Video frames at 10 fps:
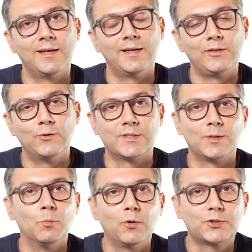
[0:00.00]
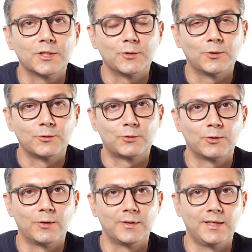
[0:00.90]
using motion
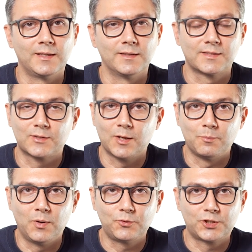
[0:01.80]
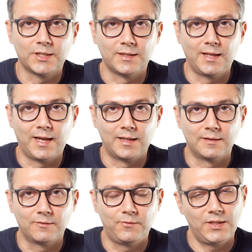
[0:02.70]
control in stop motion
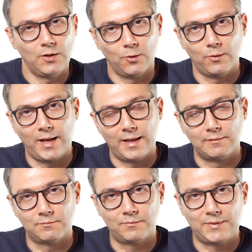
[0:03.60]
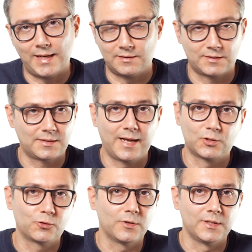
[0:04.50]
and video. And that's
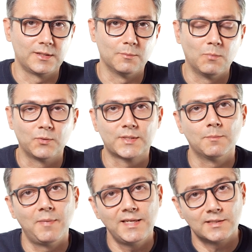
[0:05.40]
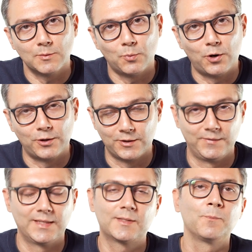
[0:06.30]
actually the most amazing part of
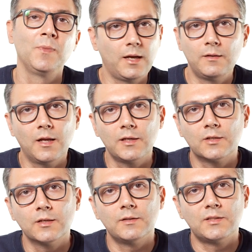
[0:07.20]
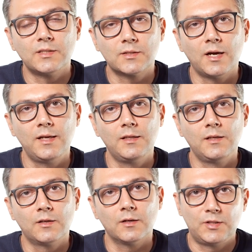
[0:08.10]
it. I like
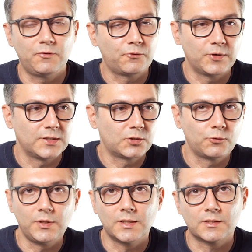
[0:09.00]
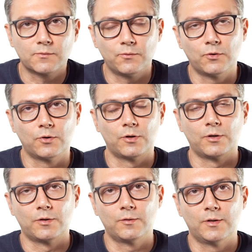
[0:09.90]
designing different rigs
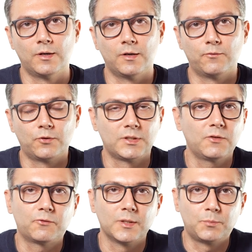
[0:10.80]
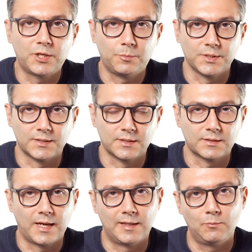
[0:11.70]
for different
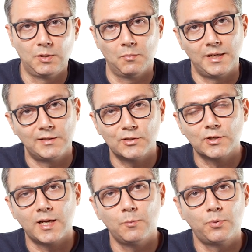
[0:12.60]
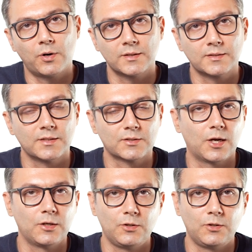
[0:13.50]
purposes. And in my design process, I